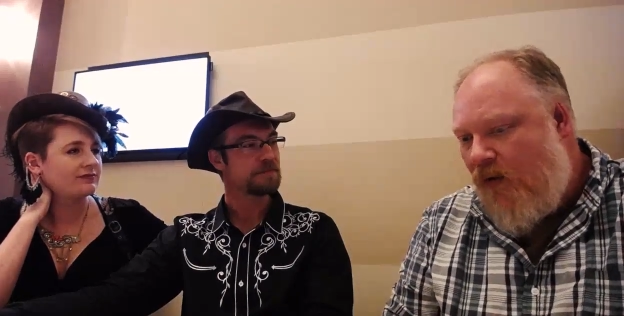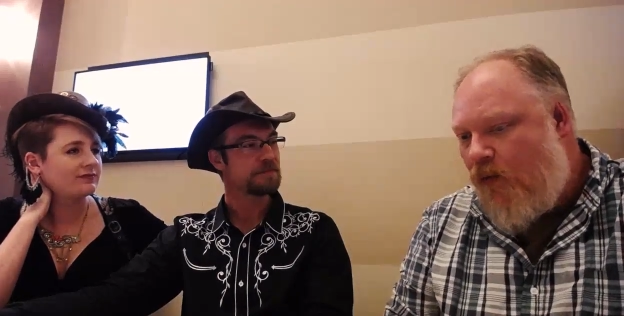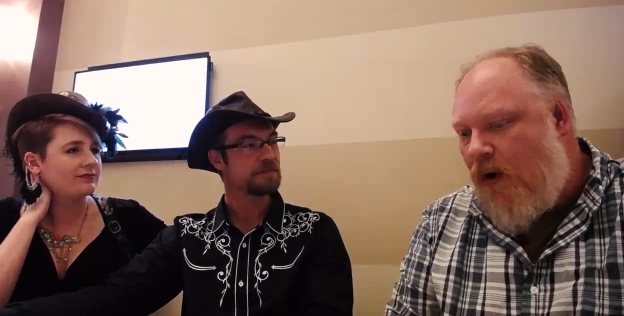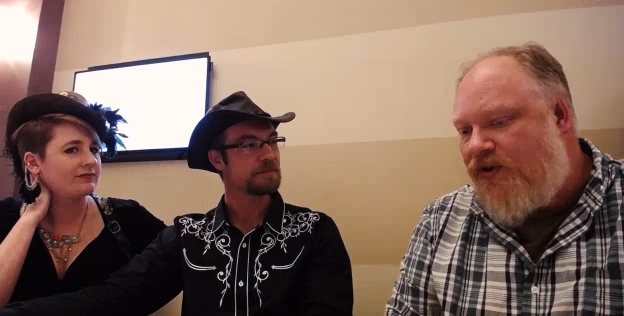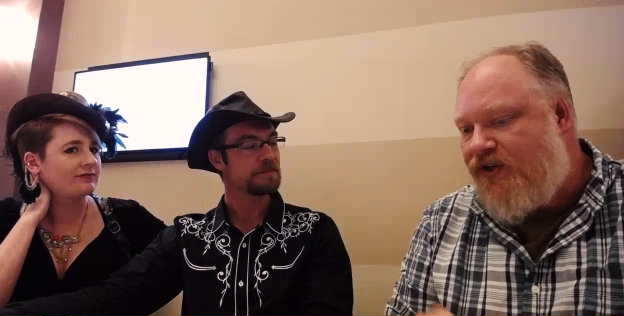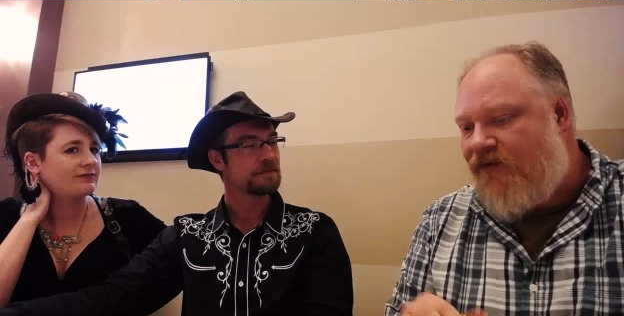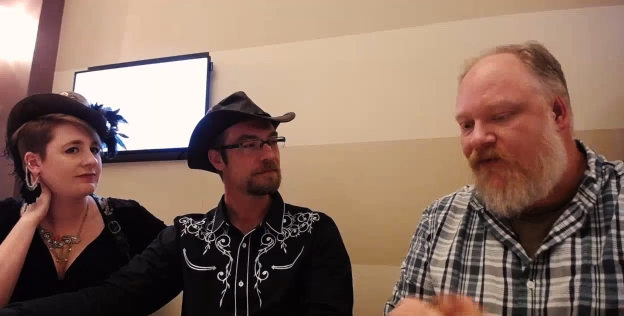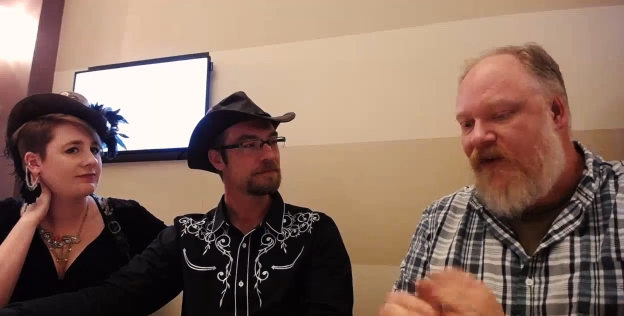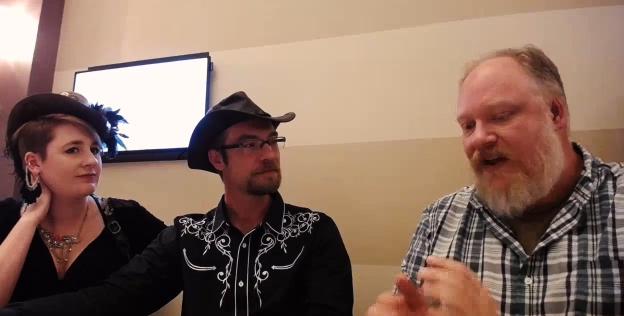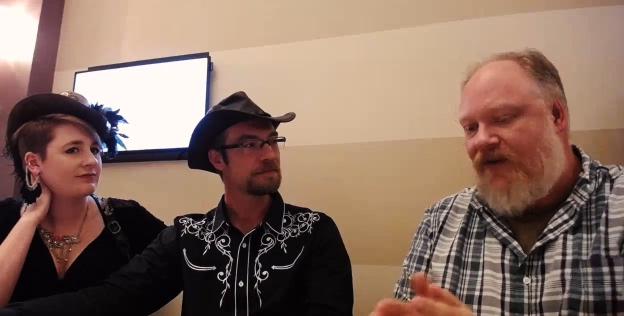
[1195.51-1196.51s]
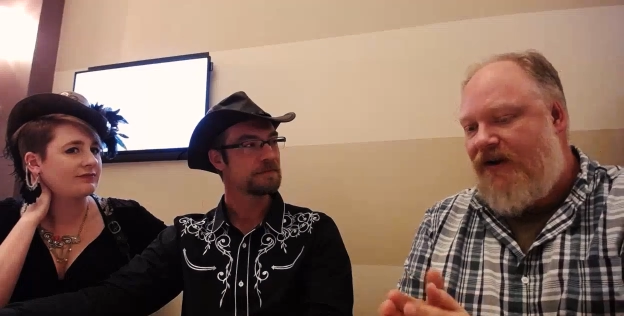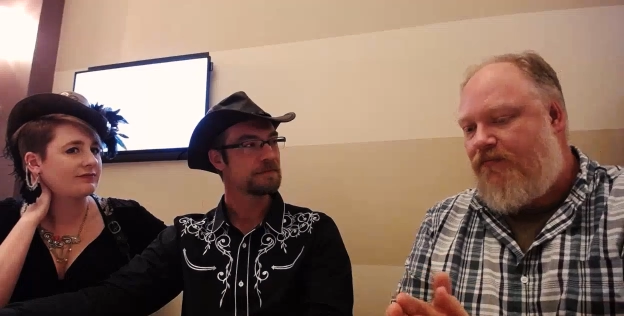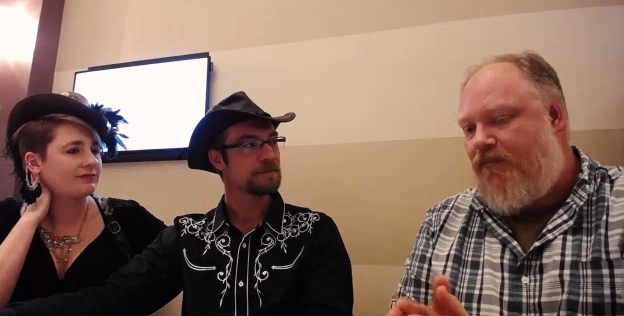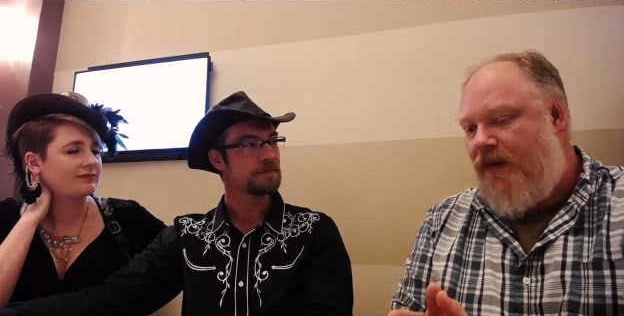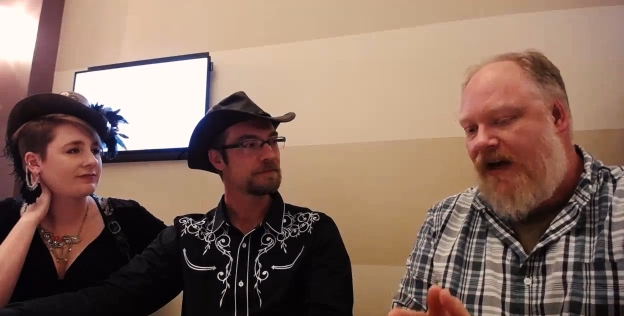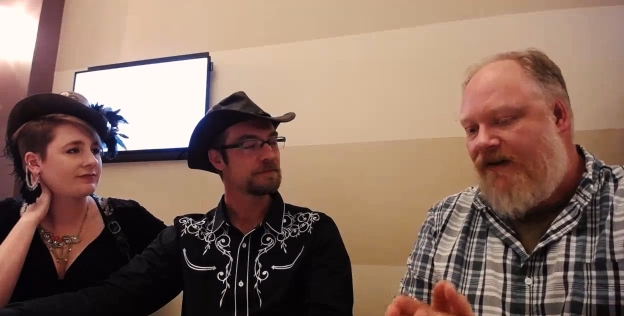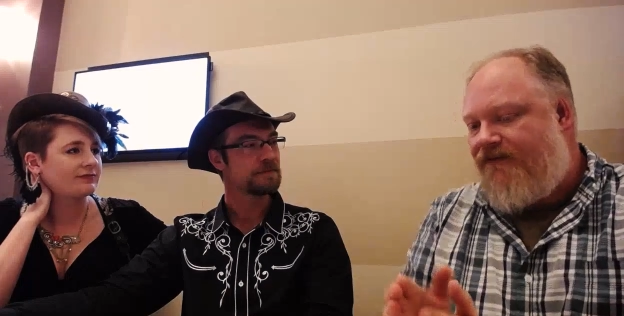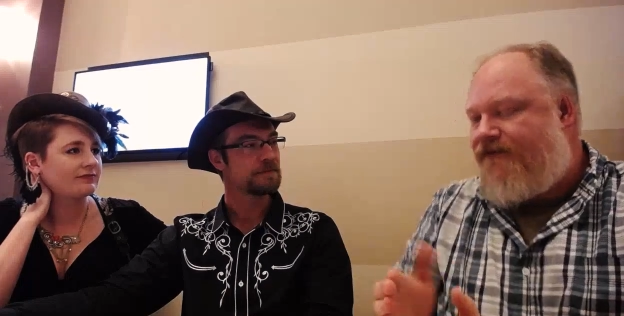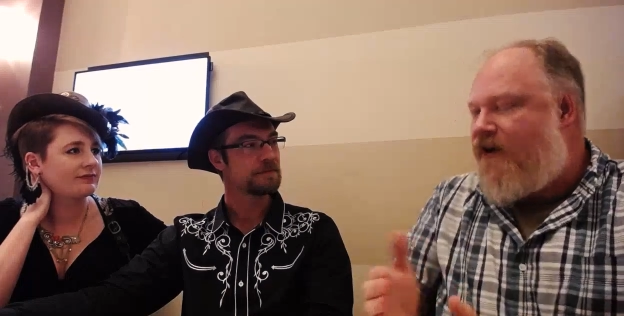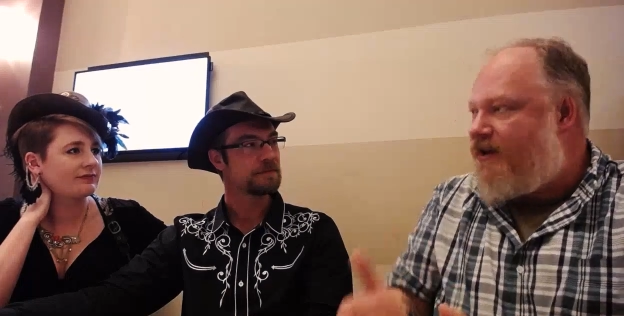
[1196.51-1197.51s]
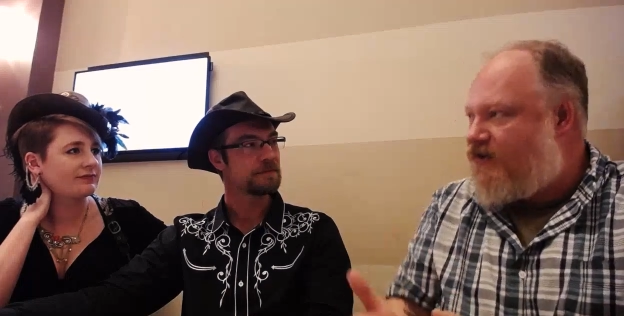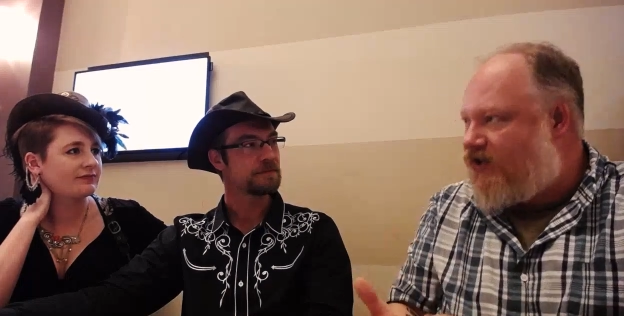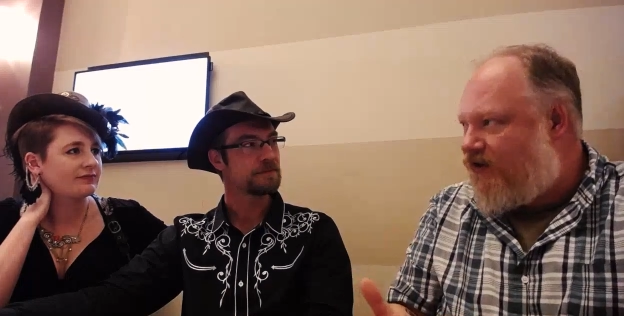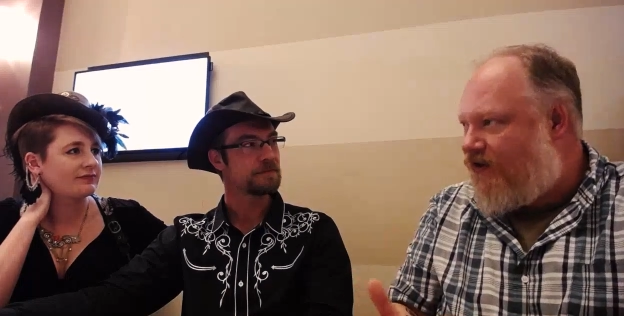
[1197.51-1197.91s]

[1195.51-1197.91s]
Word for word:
Speaker 1: what was your favorite event